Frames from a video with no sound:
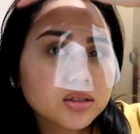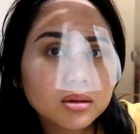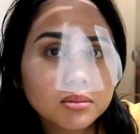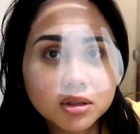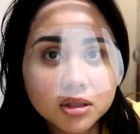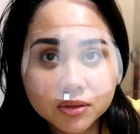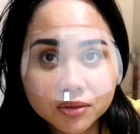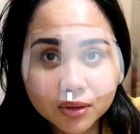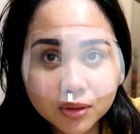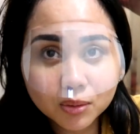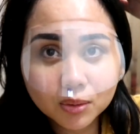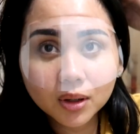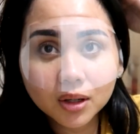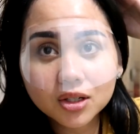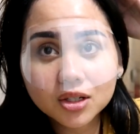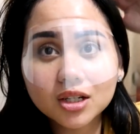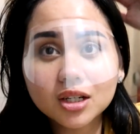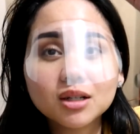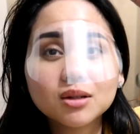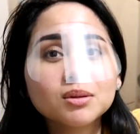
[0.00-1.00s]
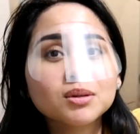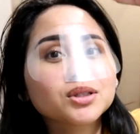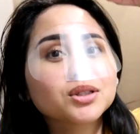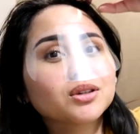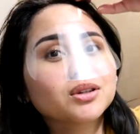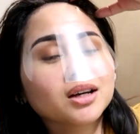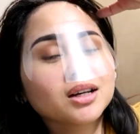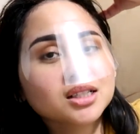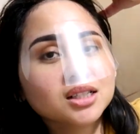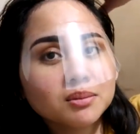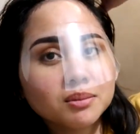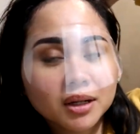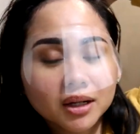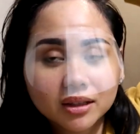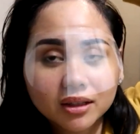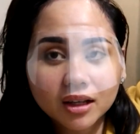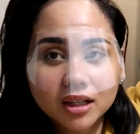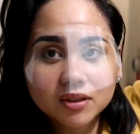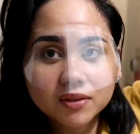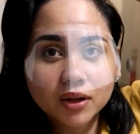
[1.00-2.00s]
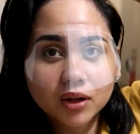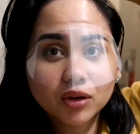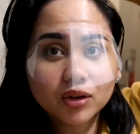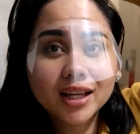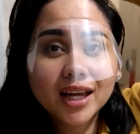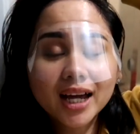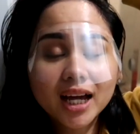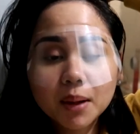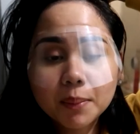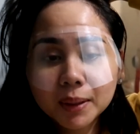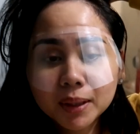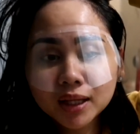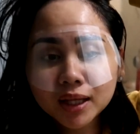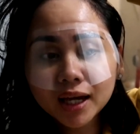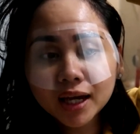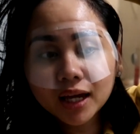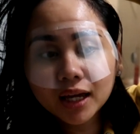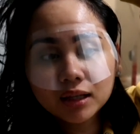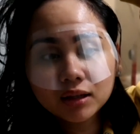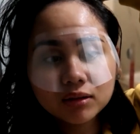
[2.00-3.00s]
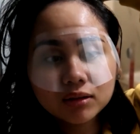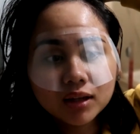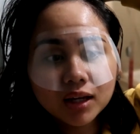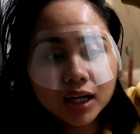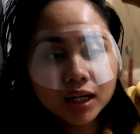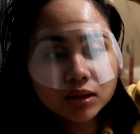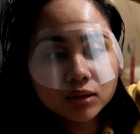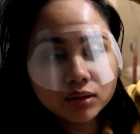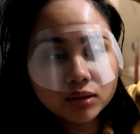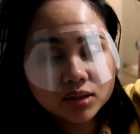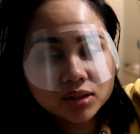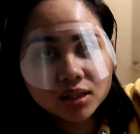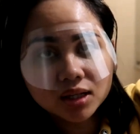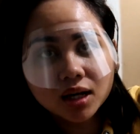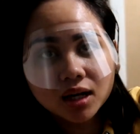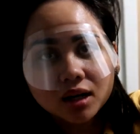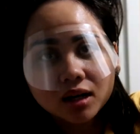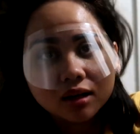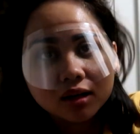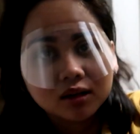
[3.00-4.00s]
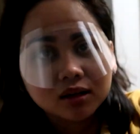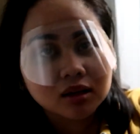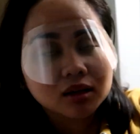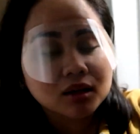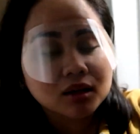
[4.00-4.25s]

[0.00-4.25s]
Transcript: you so much for watching. We'll see you guys on my next vlog. Good night kapatid! Good night Luisa!